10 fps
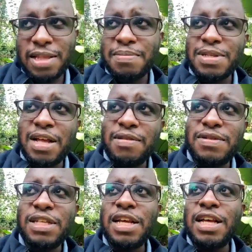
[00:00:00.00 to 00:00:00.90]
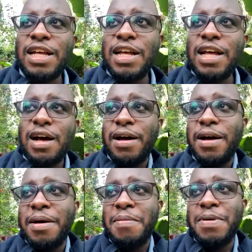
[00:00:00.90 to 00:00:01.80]
themselves
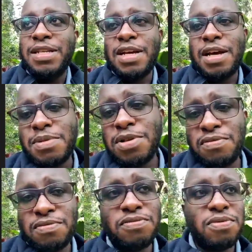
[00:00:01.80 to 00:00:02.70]
in terms of,